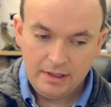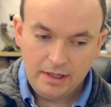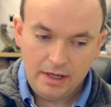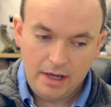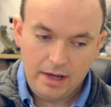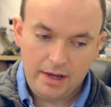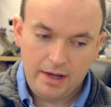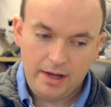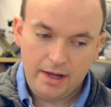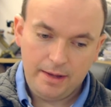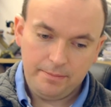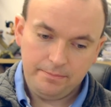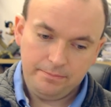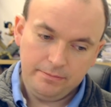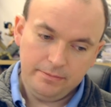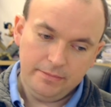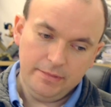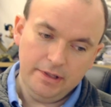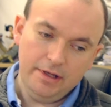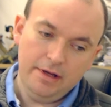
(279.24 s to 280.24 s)

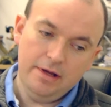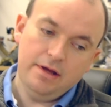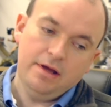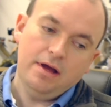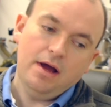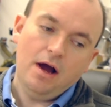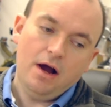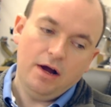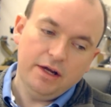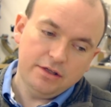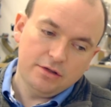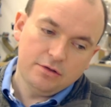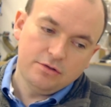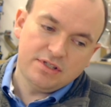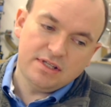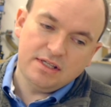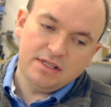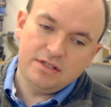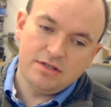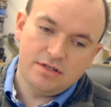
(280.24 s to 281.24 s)
I
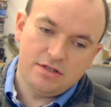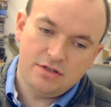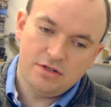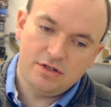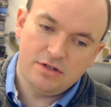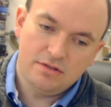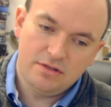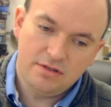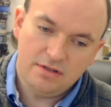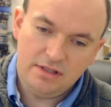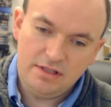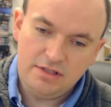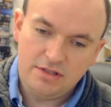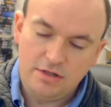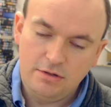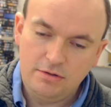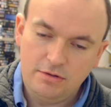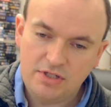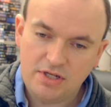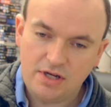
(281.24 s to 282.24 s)
use these
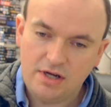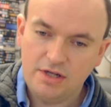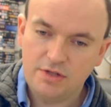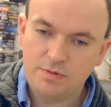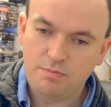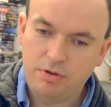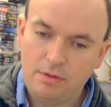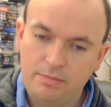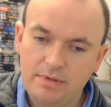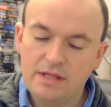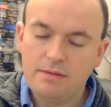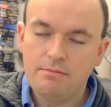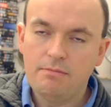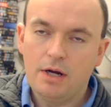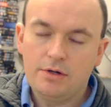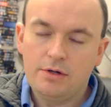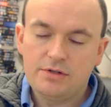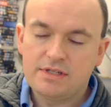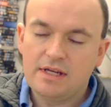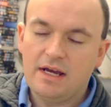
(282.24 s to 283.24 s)
two sites probably the
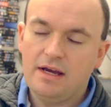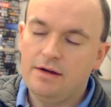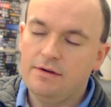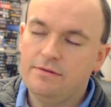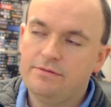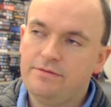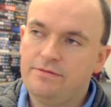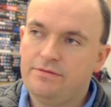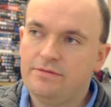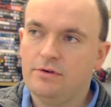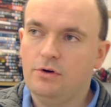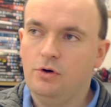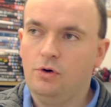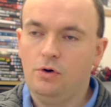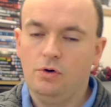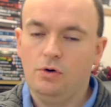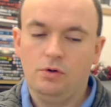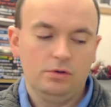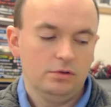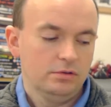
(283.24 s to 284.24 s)
most out of
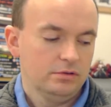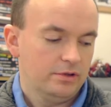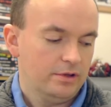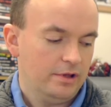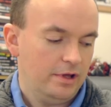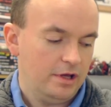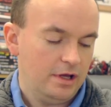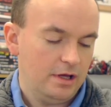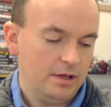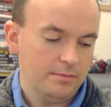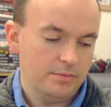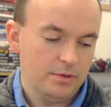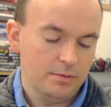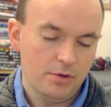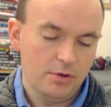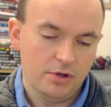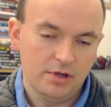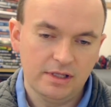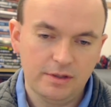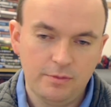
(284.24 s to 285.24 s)
all the
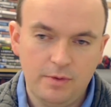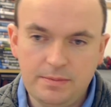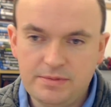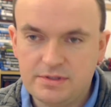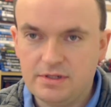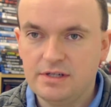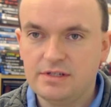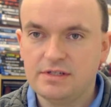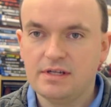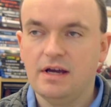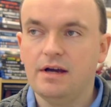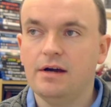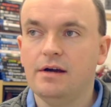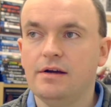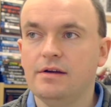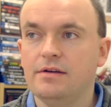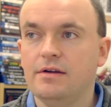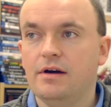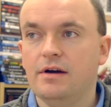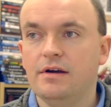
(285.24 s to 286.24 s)
modelling websites that
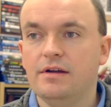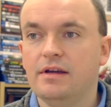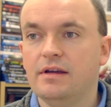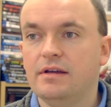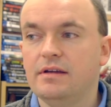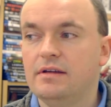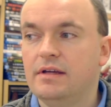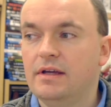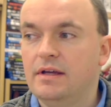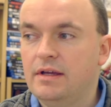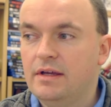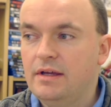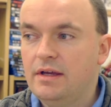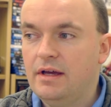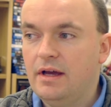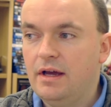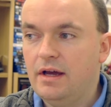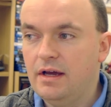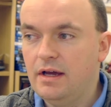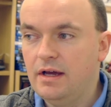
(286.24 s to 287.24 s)
I
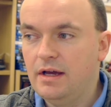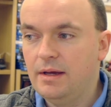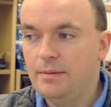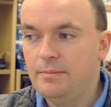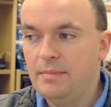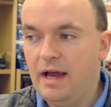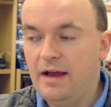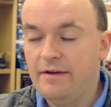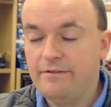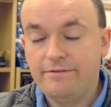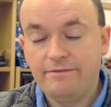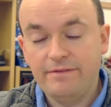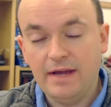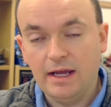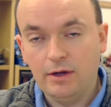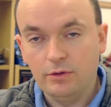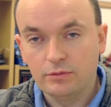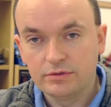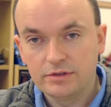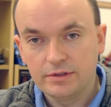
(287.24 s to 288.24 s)
have
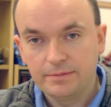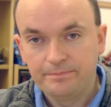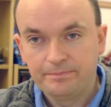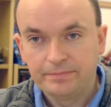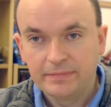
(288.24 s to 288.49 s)
found,